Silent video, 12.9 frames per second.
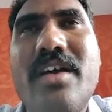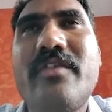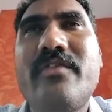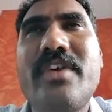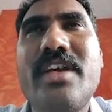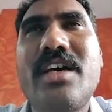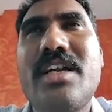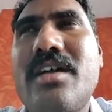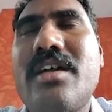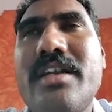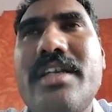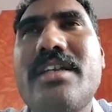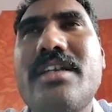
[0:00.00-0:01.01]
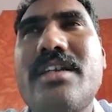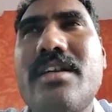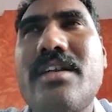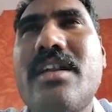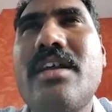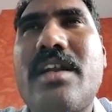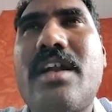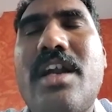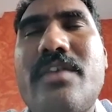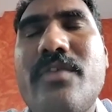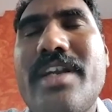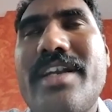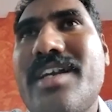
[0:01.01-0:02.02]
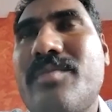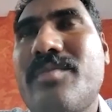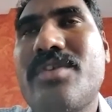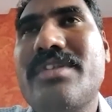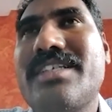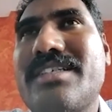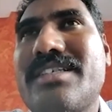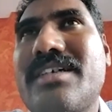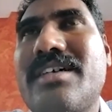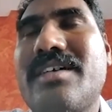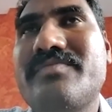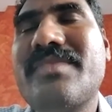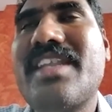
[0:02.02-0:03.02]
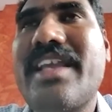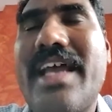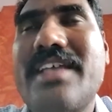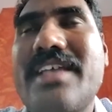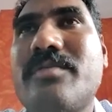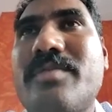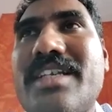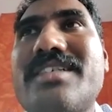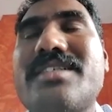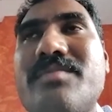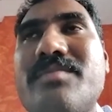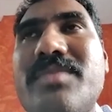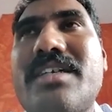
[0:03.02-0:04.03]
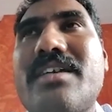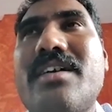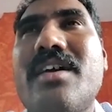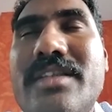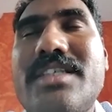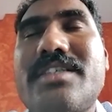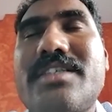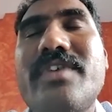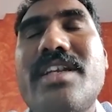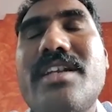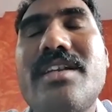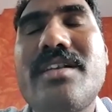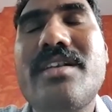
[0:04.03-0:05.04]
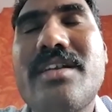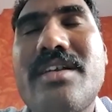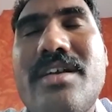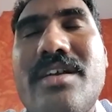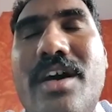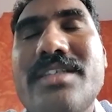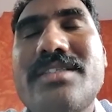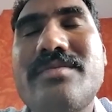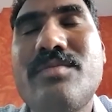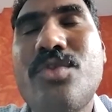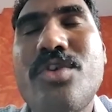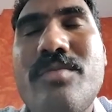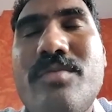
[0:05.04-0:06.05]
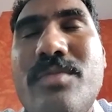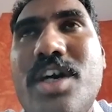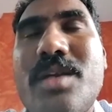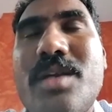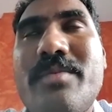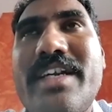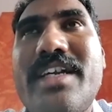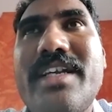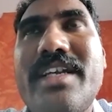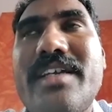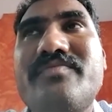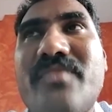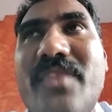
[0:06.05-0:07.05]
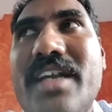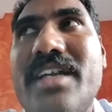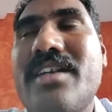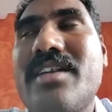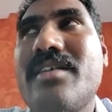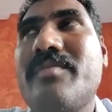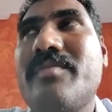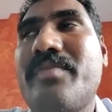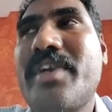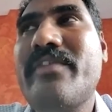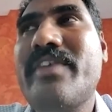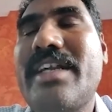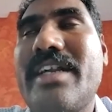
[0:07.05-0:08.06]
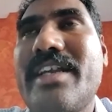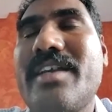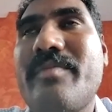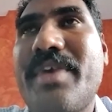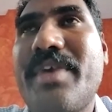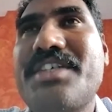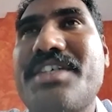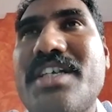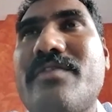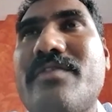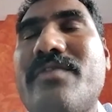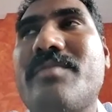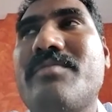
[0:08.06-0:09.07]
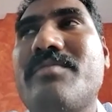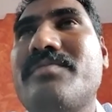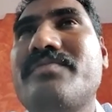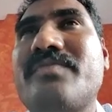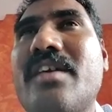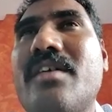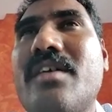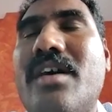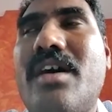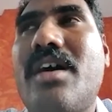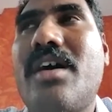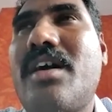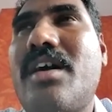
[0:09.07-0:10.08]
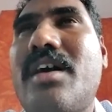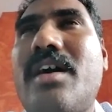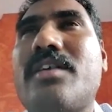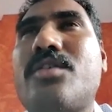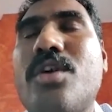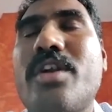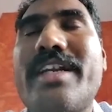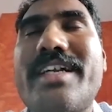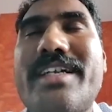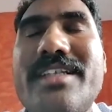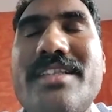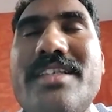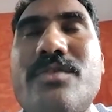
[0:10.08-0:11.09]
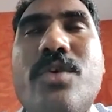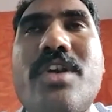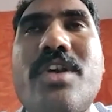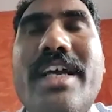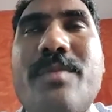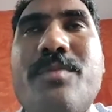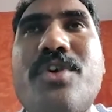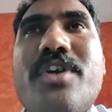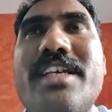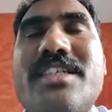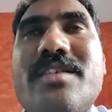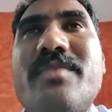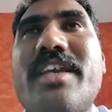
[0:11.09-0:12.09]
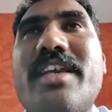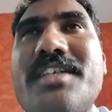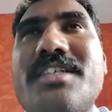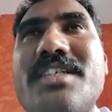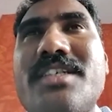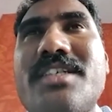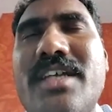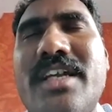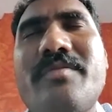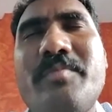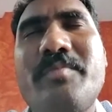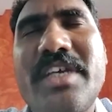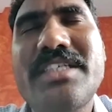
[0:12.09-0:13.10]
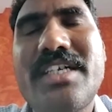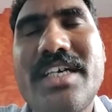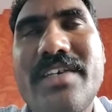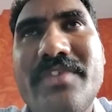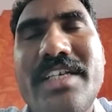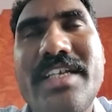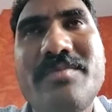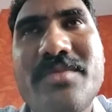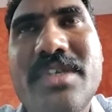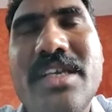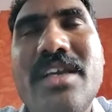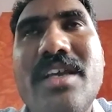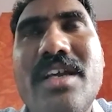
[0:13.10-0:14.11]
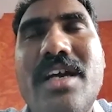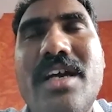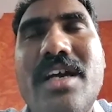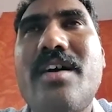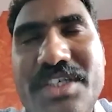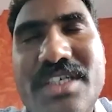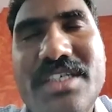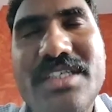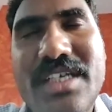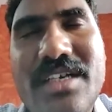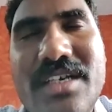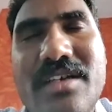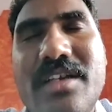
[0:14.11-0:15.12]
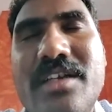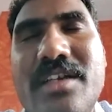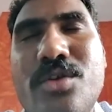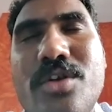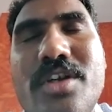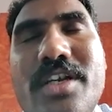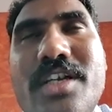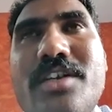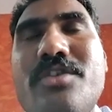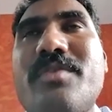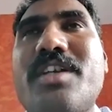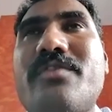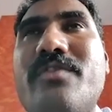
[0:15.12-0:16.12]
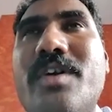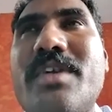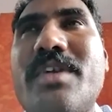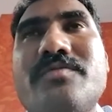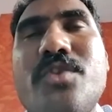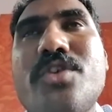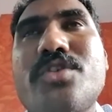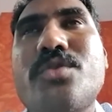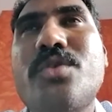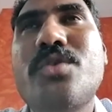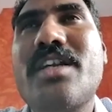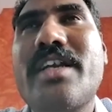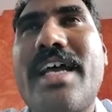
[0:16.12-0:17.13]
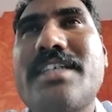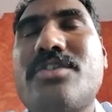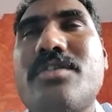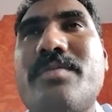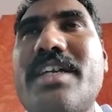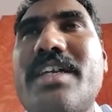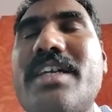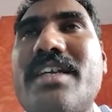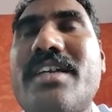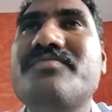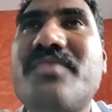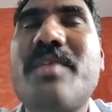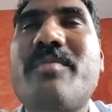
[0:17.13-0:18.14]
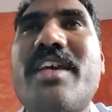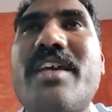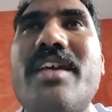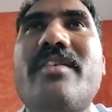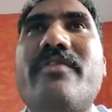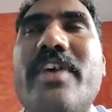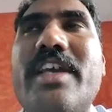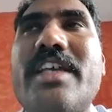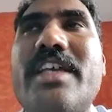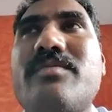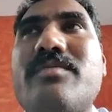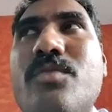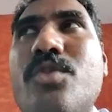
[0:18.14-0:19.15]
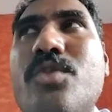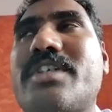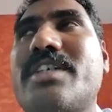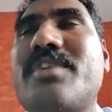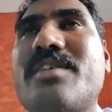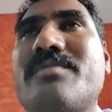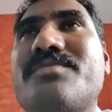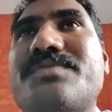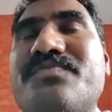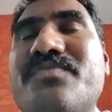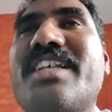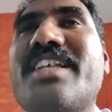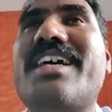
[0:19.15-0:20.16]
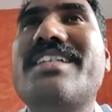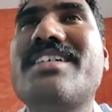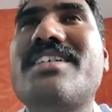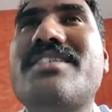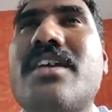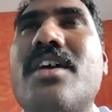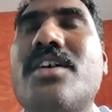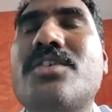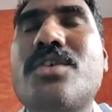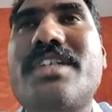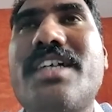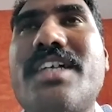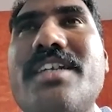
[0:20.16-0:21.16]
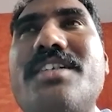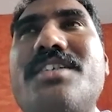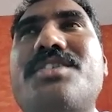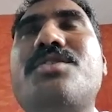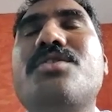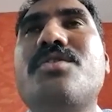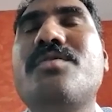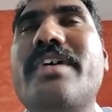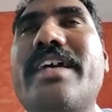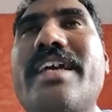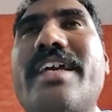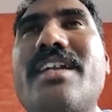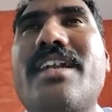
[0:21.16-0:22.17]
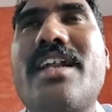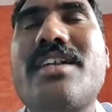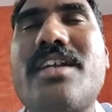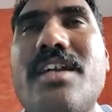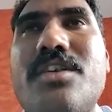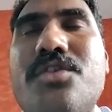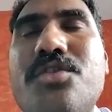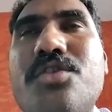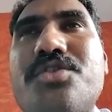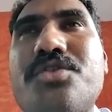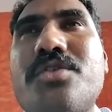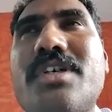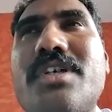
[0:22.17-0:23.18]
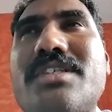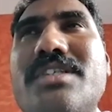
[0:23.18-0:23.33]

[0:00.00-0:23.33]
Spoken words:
We are little not worried about this gastroparesis, but this will cause more morbidity and preventing patient from tolerating these oral hypoglycemic agents. And majority of the times, the patients are intolerant to metformin. Those who are gastroparetic, they may face more symptoms than others. So that leads to again uncontrolled sugars.